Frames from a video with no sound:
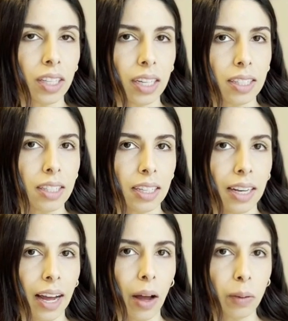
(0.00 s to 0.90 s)
let it sit
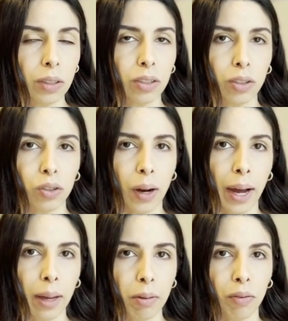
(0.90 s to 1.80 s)
out to
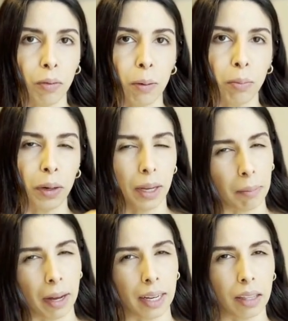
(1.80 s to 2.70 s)
dry before putting it
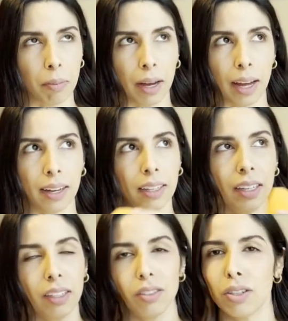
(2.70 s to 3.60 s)
back in the bag,
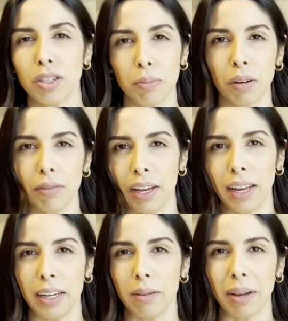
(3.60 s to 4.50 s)
just to prevent
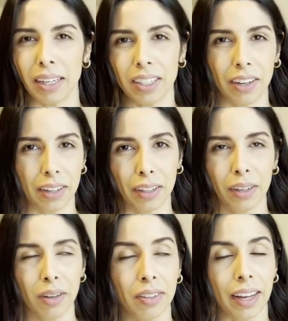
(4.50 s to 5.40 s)
any bacteria
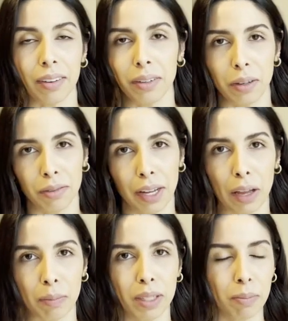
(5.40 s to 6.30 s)
growth. I don't know if it
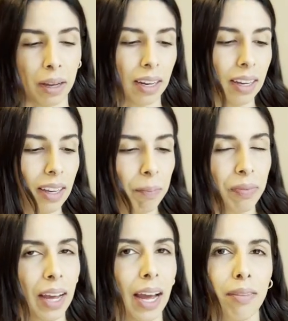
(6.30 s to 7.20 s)
helps, but
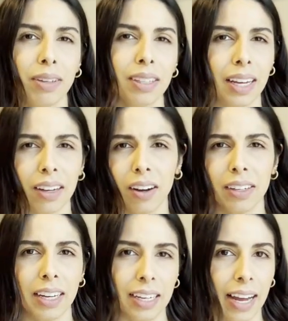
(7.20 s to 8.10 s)
I haven't like
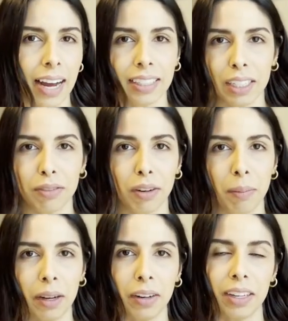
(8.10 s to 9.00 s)
gotten any acne from
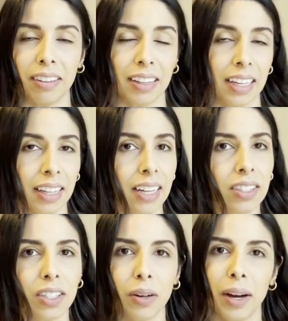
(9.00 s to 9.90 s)
it or anything like that,
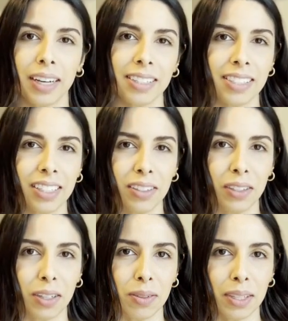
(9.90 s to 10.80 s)
so I continue to
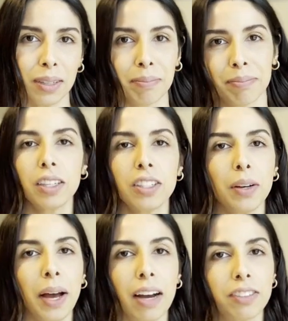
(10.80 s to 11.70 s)
use it.
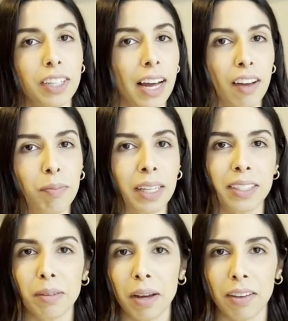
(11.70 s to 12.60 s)
So after I have
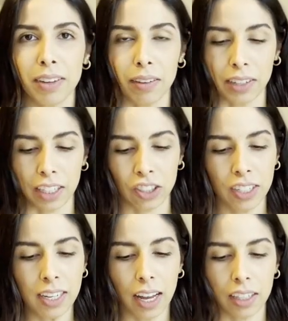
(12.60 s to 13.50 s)
blended my
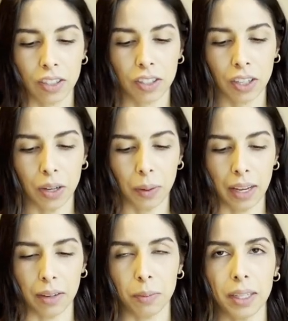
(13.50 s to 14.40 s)
foundation, I just go
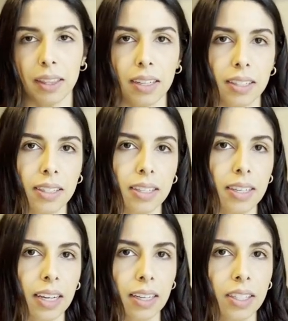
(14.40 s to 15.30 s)
in with this
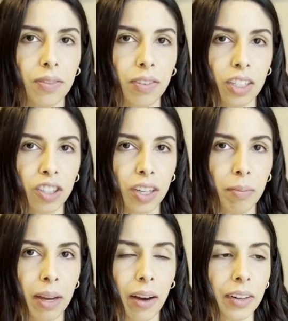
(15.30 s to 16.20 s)
NYX finishing
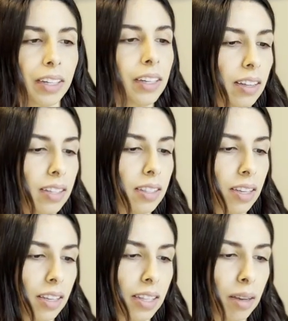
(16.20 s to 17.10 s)
powder. This
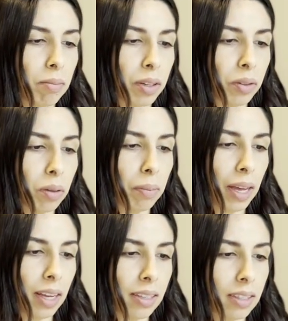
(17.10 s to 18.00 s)
is a
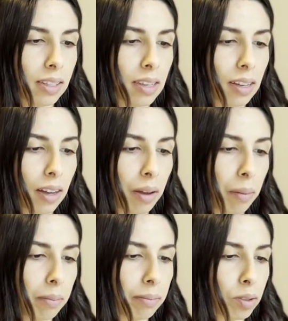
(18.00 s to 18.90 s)
mineral-based
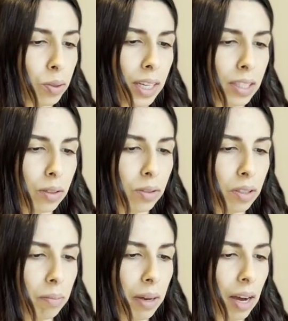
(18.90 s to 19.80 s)

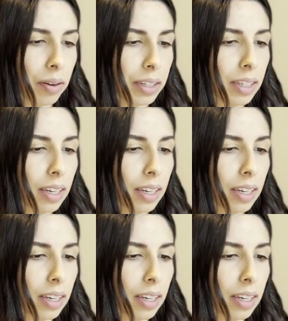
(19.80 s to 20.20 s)
translucent powder.